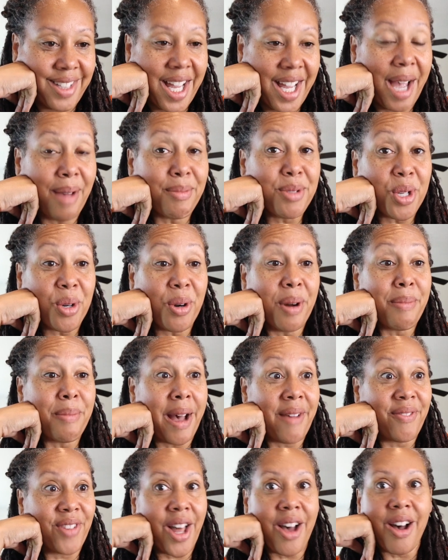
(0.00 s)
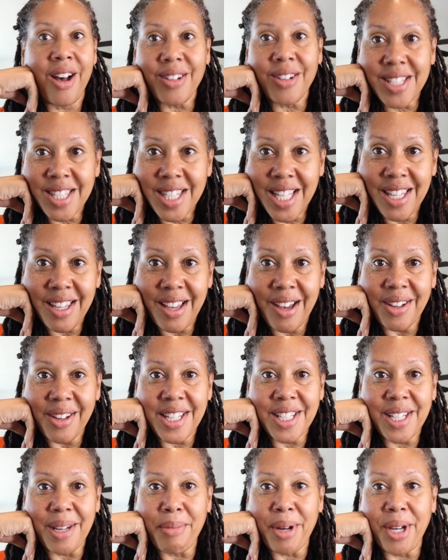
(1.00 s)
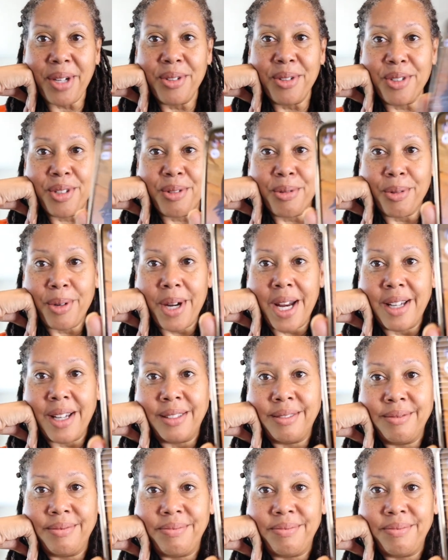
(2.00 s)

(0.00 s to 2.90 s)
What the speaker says: I'm doing my vlog. See, y'all, he talking about who you around.